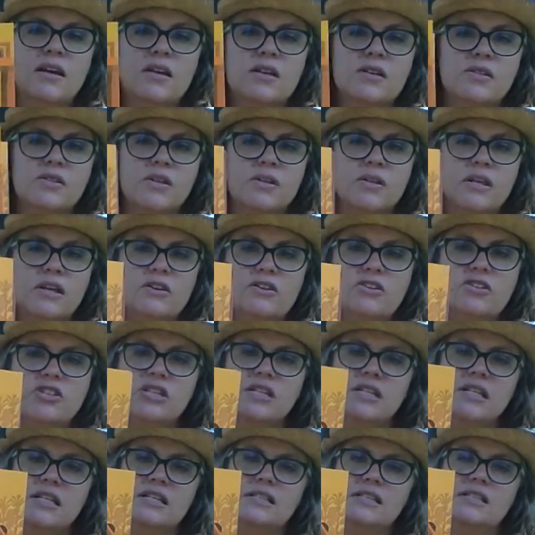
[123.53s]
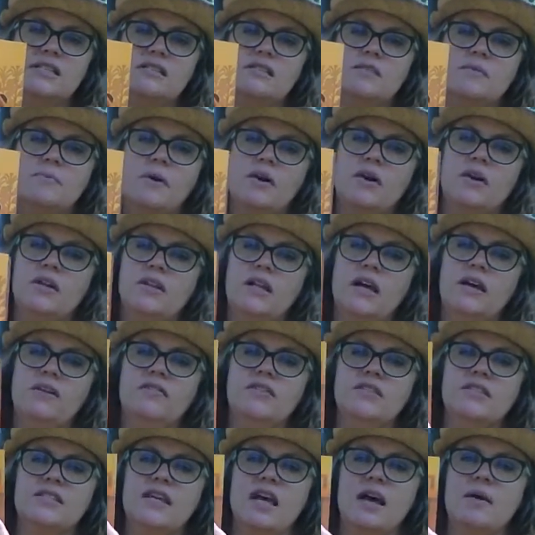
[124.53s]
So there she is, that spark of
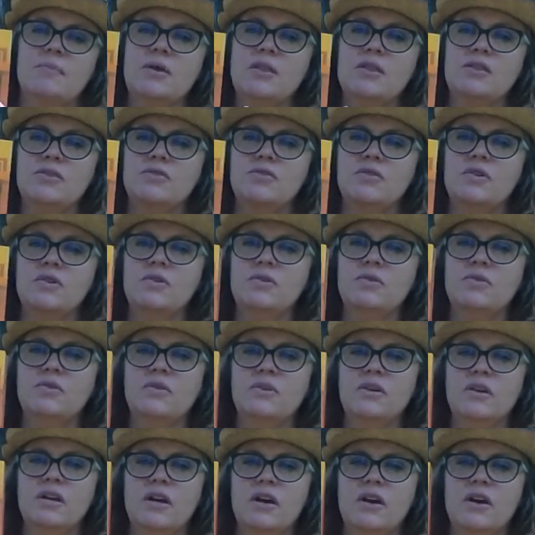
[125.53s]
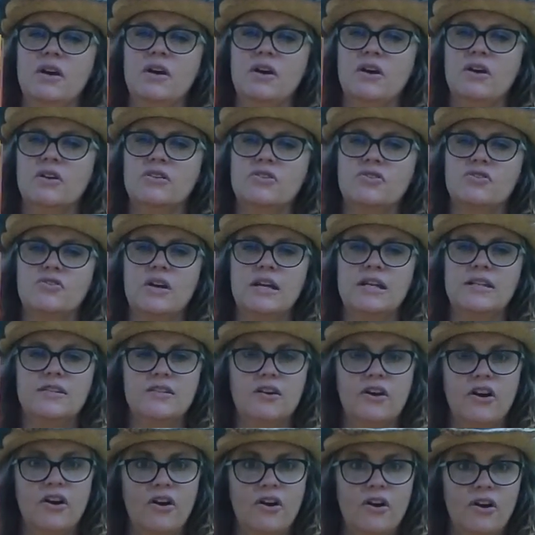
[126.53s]
life is coming through straight
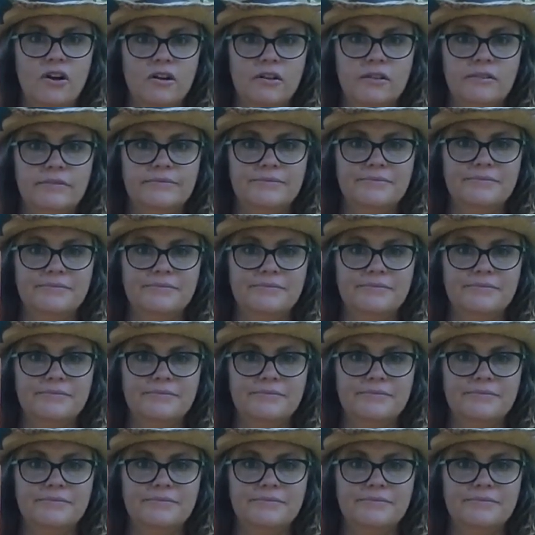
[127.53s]
to her.